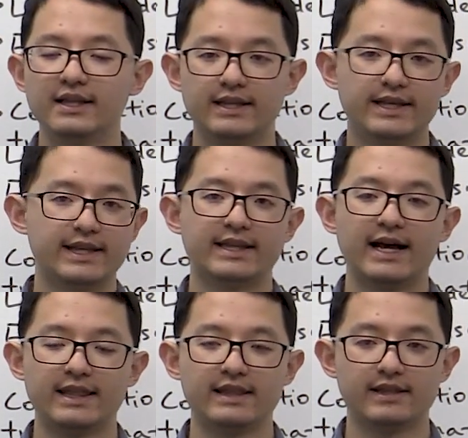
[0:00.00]
thinking
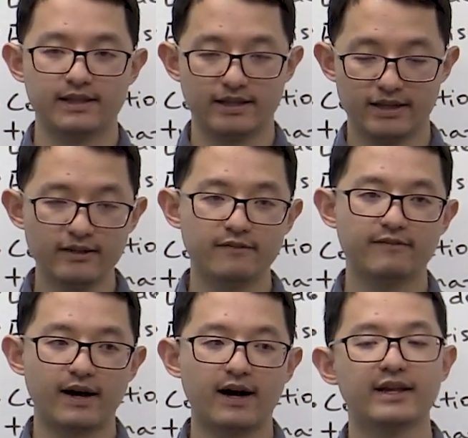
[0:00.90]
that
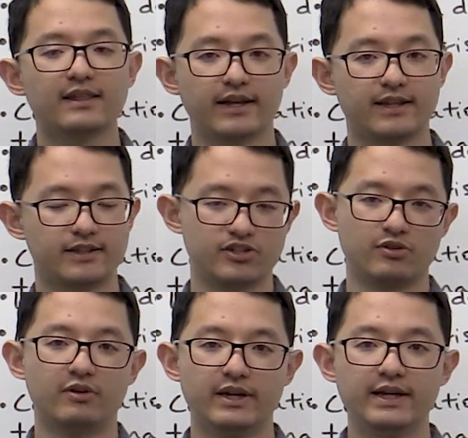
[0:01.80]
if I like this
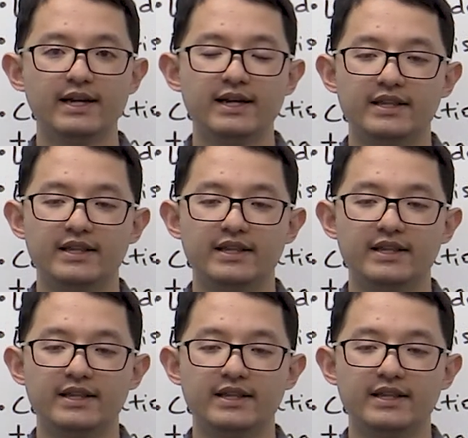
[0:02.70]
toy,